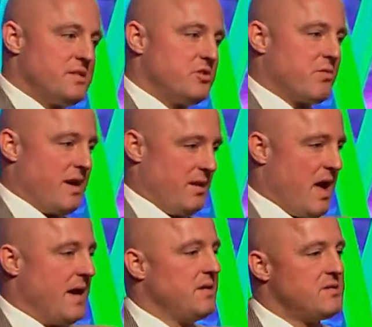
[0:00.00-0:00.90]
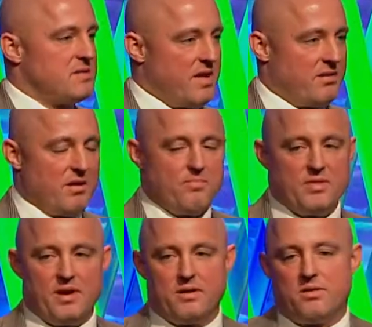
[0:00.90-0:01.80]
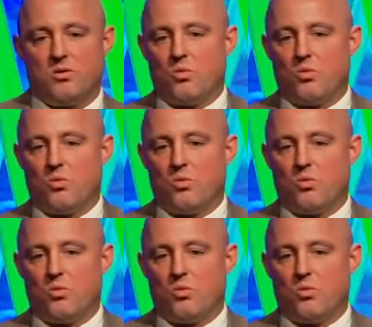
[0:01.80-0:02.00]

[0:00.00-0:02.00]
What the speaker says: the trend lines that are up there,